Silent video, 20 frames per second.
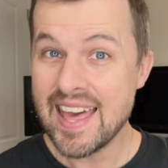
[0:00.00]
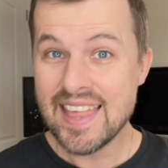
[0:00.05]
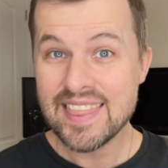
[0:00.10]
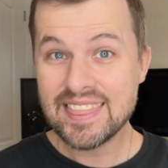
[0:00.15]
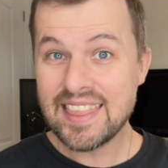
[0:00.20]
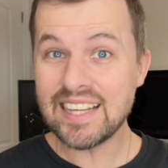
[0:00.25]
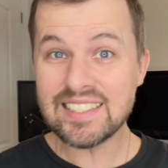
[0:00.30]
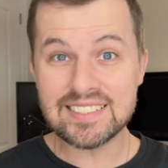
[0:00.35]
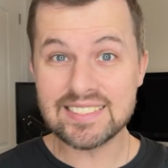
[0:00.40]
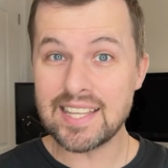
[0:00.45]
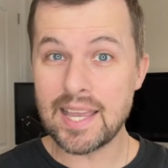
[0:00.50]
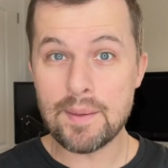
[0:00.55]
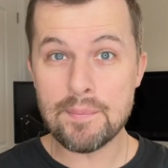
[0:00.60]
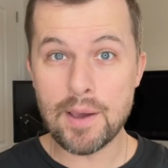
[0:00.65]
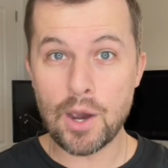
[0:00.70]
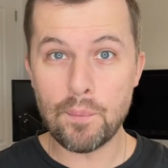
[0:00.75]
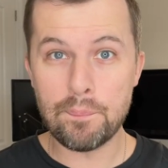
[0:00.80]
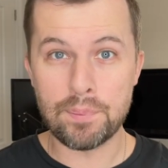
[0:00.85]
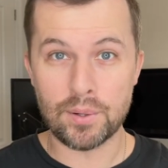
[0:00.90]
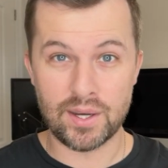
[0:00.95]
That same
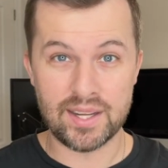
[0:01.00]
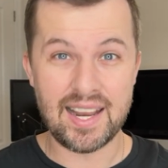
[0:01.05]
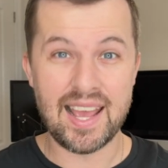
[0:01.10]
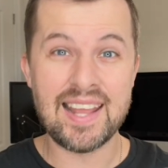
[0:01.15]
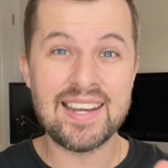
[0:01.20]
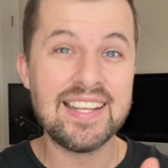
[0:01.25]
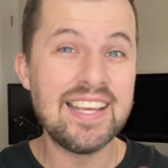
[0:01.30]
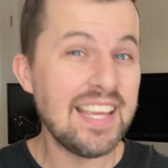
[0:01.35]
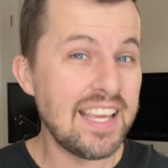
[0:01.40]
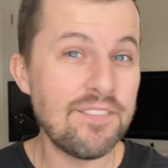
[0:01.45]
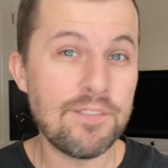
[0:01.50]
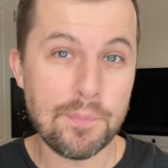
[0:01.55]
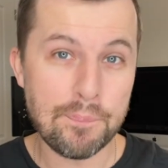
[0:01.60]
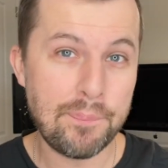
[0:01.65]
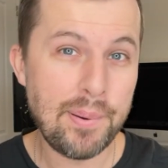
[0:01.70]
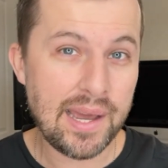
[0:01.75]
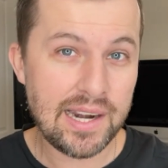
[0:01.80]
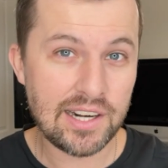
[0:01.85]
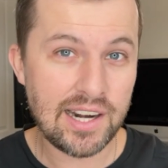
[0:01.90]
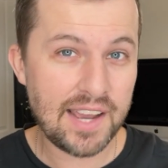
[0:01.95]
output and even
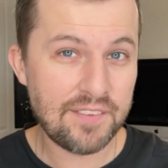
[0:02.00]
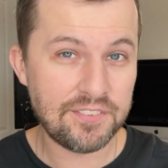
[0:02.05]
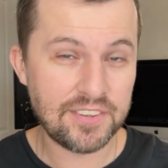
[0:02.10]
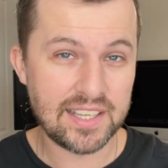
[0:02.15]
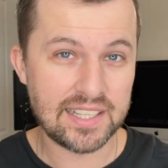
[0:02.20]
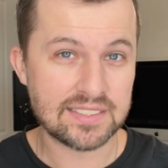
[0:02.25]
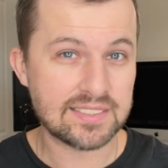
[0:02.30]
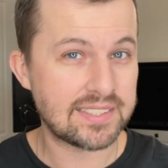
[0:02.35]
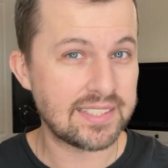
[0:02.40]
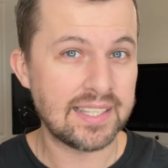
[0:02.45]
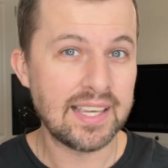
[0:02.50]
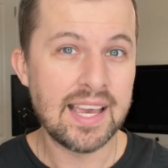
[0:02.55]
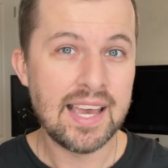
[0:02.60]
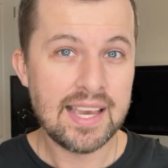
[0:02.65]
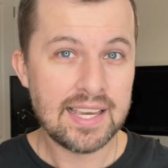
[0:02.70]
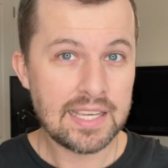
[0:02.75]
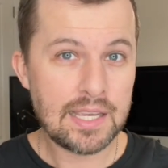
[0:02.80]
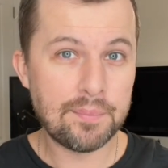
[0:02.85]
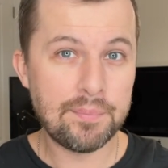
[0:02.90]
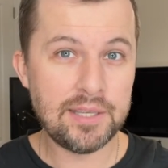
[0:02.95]
better efficacy
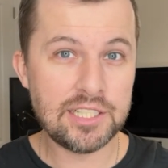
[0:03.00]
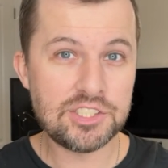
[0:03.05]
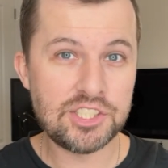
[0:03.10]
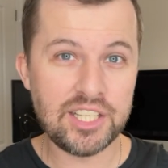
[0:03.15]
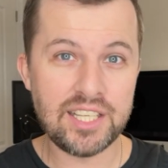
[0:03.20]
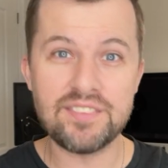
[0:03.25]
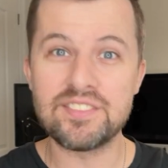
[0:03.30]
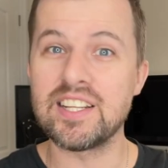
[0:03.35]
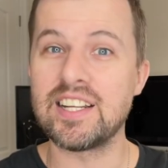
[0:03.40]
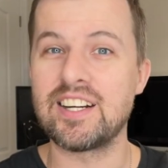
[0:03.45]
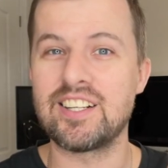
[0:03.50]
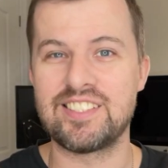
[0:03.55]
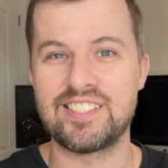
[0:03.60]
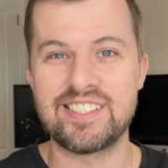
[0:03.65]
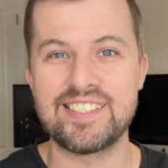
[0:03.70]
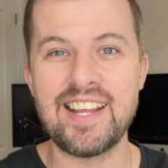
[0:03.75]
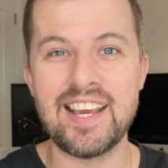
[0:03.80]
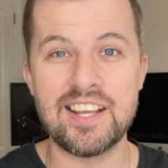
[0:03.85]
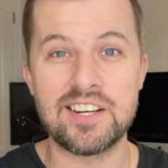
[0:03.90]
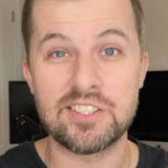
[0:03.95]
can be achieved in our
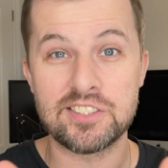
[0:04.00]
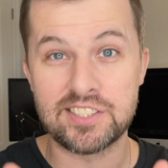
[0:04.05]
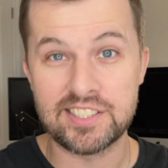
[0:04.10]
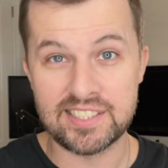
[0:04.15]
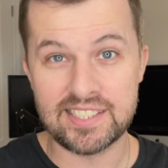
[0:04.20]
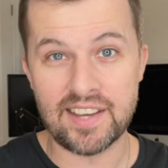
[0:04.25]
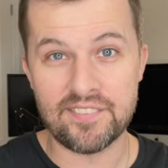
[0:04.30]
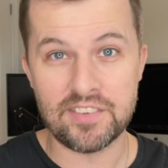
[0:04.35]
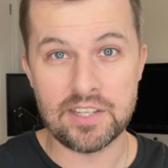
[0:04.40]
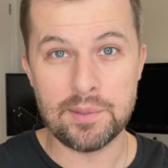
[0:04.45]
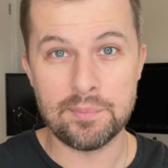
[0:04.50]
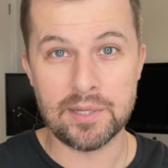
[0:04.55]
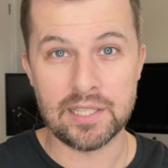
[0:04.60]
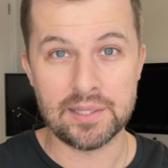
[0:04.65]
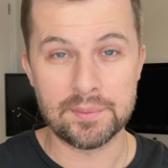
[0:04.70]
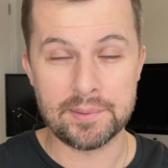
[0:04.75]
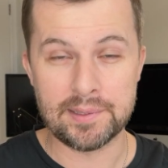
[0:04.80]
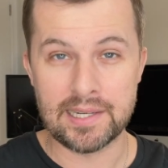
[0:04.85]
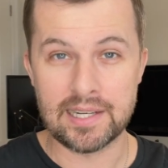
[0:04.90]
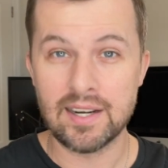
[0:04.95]
standard 70
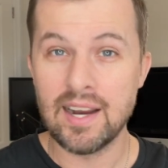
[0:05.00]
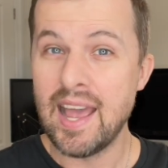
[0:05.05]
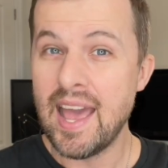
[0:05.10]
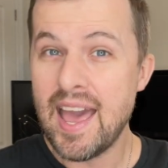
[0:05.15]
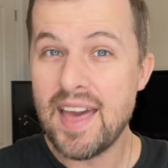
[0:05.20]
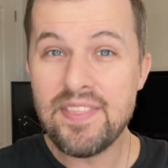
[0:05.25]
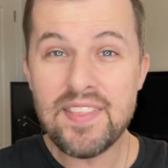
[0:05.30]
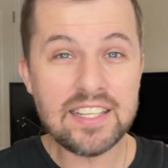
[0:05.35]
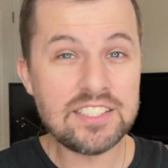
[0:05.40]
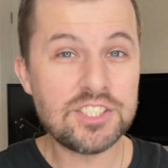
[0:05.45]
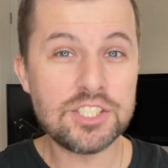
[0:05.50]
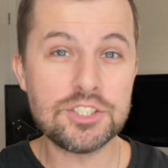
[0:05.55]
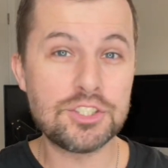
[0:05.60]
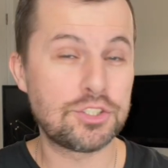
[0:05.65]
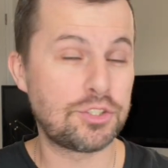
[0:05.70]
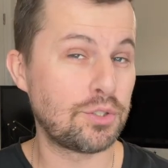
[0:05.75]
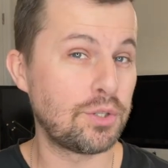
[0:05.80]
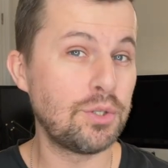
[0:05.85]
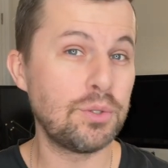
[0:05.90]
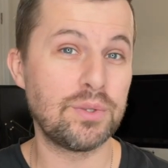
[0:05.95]
millimeter. And that's
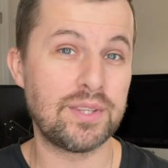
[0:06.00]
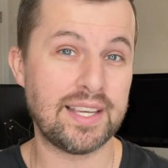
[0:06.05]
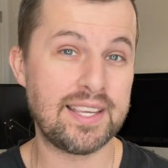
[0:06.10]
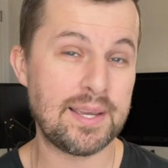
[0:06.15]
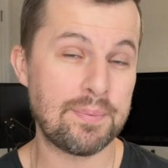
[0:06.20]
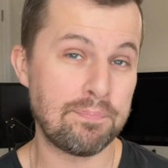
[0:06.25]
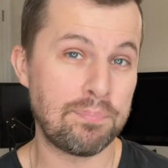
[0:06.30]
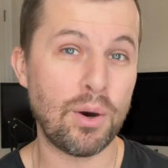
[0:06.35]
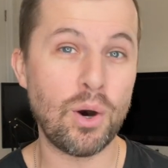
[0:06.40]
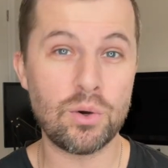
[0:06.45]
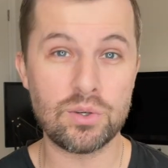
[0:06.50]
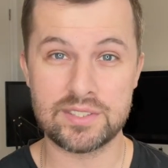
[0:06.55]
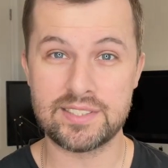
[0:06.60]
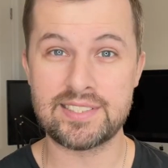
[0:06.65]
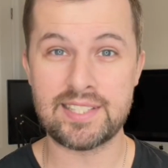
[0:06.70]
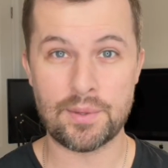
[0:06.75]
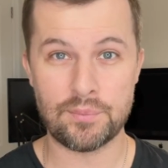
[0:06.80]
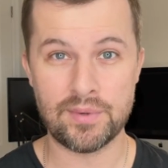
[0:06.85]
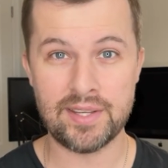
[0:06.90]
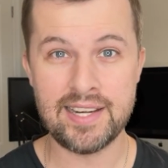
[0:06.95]
just through the components
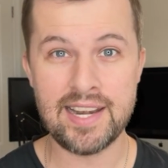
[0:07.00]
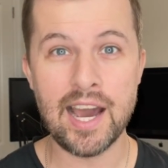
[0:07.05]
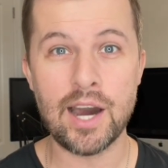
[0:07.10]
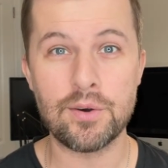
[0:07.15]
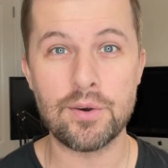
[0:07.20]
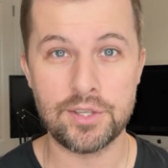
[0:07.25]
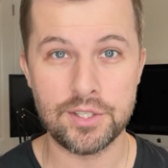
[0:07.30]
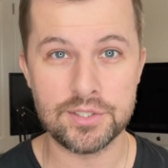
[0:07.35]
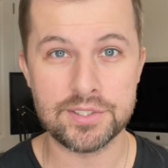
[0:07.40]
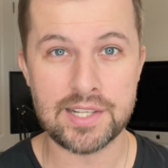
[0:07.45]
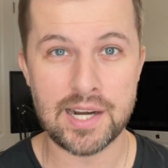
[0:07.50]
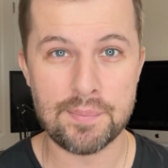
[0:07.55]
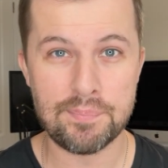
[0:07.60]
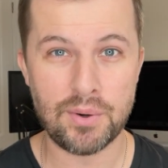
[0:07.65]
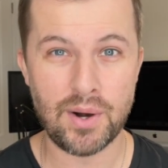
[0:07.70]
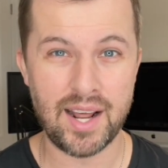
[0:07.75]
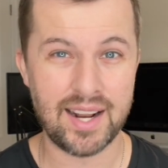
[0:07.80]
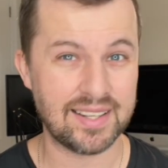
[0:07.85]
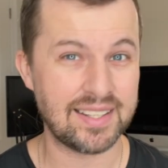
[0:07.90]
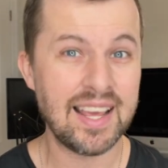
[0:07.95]
that we now use in our
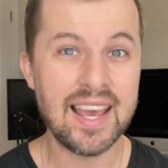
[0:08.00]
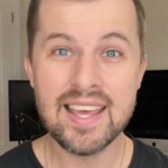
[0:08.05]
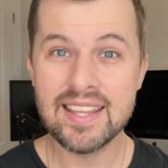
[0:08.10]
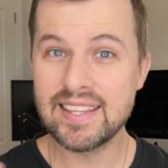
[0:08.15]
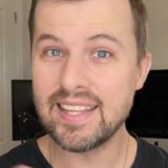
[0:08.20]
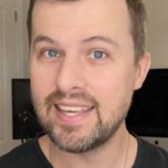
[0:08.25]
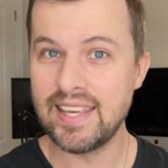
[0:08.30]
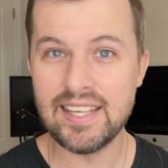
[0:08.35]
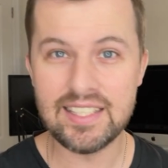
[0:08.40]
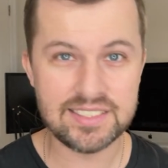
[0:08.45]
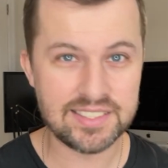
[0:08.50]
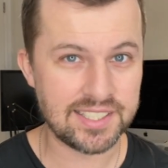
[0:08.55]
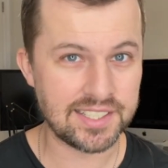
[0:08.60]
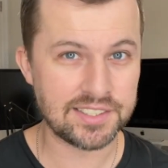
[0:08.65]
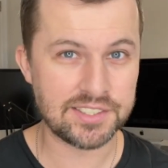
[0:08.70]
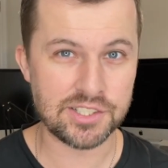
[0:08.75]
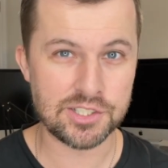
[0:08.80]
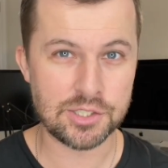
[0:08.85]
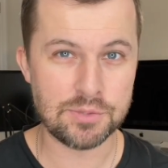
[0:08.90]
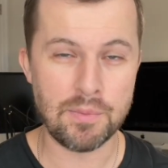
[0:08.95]
product. The heat
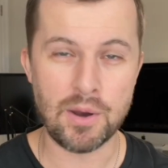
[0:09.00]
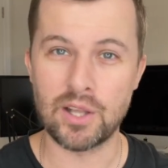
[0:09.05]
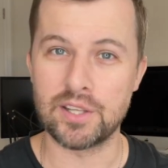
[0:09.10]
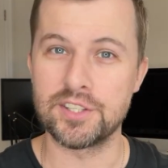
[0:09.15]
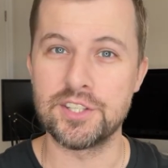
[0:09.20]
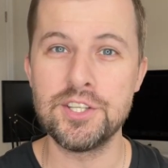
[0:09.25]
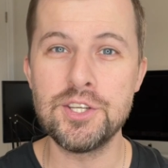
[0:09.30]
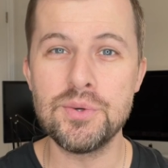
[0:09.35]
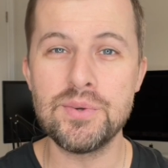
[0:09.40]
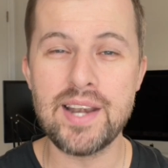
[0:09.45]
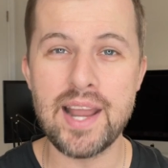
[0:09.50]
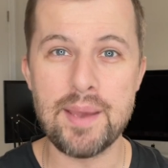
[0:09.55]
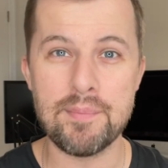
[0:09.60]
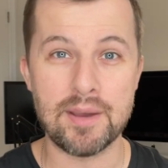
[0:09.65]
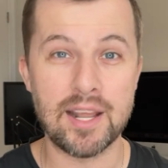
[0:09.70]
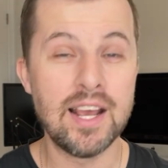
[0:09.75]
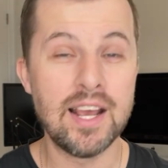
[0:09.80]
sinks are smaller, you name it.